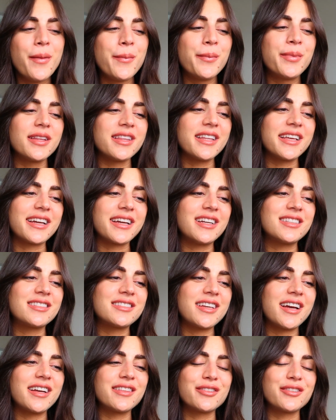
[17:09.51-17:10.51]
but like I
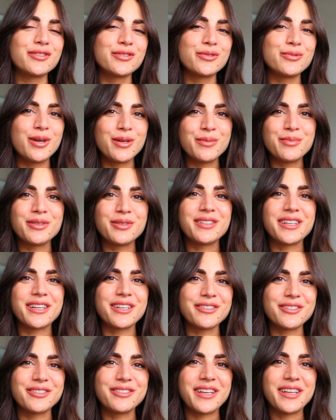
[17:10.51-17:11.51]
said, there's one
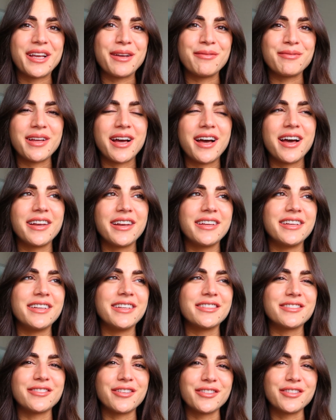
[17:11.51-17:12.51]
particular name that
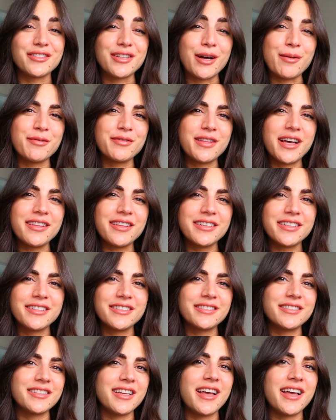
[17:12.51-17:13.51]
is on the top of that
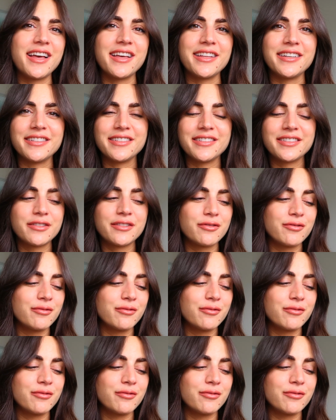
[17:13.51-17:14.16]
list, and